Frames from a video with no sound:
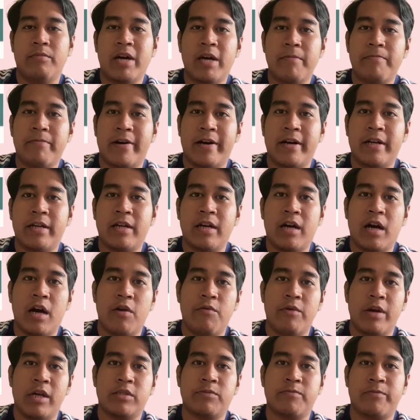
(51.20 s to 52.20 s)
part, I
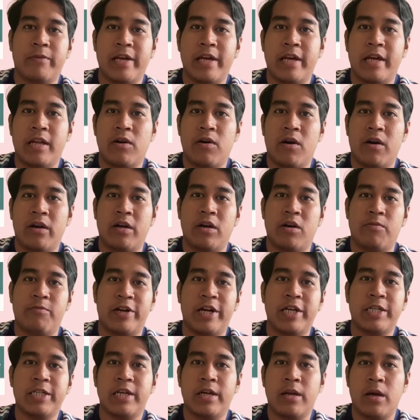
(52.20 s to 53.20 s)
will explain on the
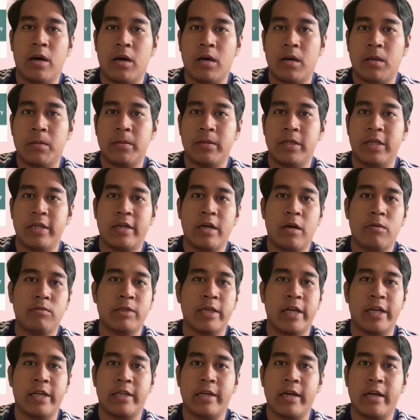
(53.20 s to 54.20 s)
operation of Jeram
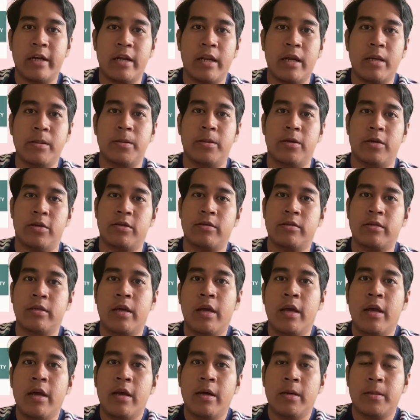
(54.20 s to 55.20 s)
sanitary landfills.
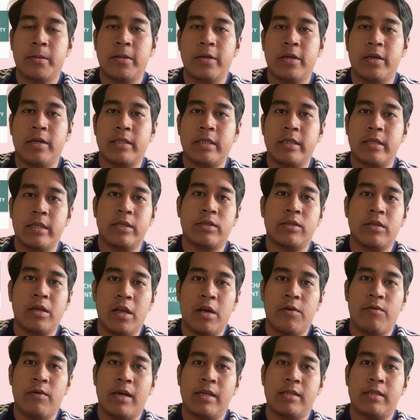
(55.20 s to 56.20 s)
First, the solid
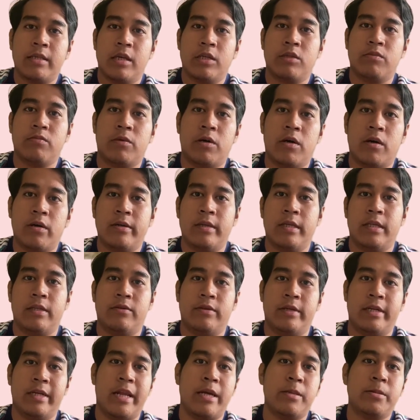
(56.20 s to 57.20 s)
waste is brought into
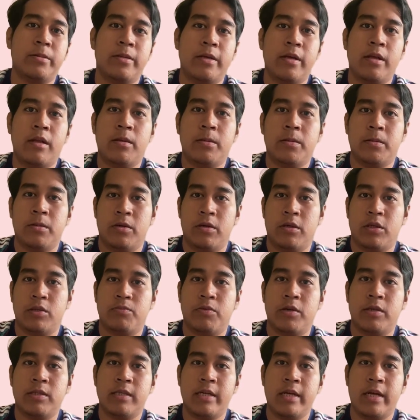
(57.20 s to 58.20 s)
the landfill for
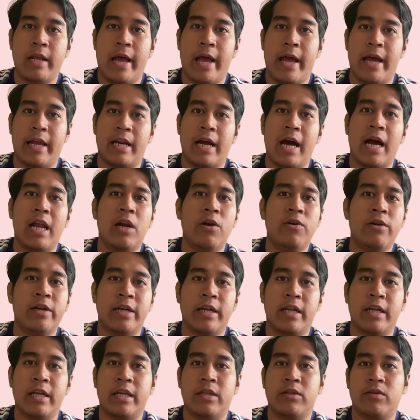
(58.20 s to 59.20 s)
disposal and unloaded
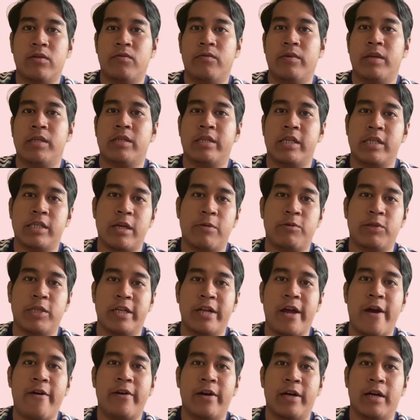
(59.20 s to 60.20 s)
into waste reception
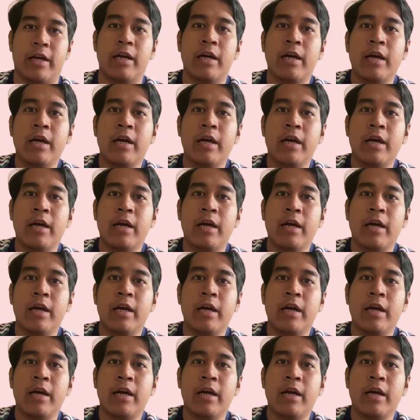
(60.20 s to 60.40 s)
area.